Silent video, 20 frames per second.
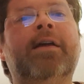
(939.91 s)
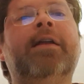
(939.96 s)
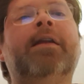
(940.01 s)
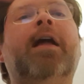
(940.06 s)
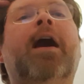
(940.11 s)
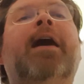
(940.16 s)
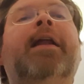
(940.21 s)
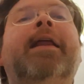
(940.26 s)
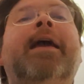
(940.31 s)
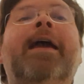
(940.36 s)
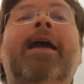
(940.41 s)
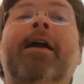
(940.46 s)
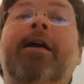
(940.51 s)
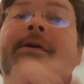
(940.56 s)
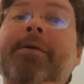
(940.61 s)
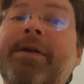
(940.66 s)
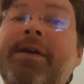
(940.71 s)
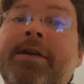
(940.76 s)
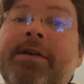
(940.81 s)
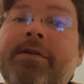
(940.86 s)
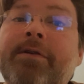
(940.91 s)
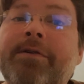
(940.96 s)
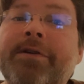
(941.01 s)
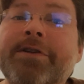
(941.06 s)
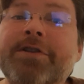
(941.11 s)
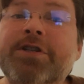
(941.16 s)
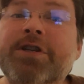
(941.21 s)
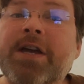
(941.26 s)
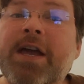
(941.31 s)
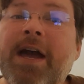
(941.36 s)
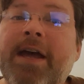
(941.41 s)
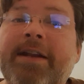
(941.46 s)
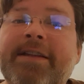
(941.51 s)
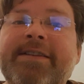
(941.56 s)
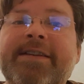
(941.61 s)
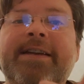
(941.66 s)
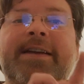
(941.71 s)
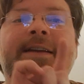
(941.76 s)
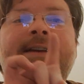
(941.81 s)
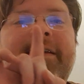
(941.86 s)
not Arian
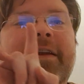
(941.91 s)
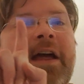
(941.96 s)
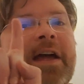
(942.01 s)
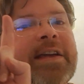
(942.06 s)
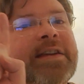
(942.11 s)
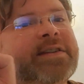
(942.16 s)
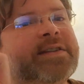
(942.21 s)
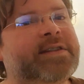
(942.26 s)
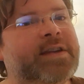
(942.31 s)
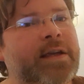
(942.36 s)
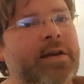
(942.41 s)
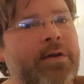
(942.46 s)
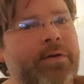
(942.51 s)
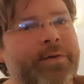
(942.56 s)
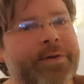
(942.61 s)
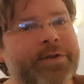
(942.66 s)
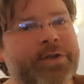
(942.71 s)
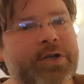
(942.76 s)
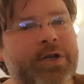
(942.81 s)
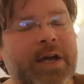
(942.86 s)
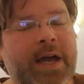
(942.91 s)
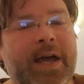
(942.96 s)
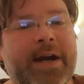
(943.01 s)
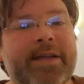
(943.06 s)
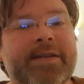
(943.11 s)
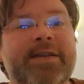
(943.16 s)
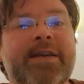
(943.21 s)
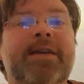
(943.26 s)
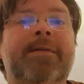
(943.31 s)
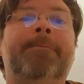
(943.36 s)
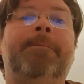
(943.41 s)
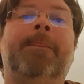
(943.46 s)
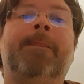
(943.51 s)
Christianity, Nicene Christianity,